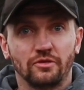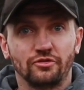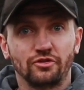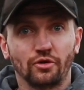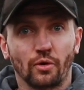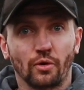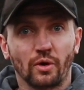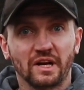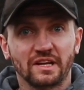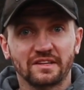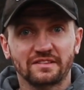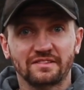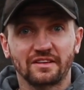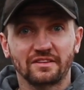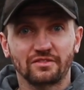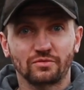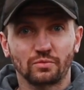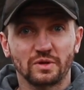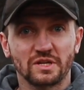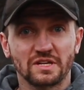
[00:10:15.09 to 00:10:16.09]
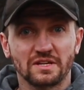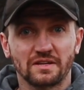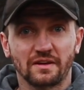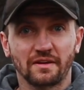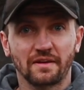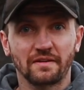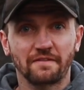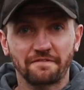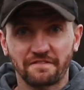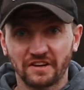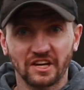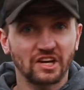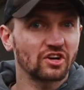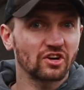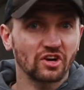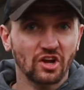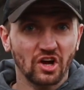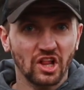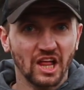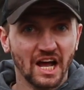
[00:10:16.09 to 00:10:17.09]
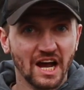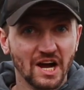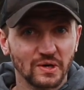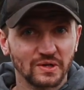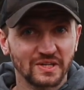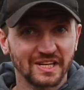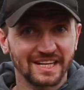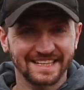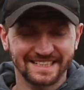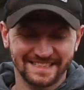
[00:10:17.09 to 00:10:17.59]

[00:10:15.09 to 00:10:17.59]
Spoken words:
join us as we figure it all out.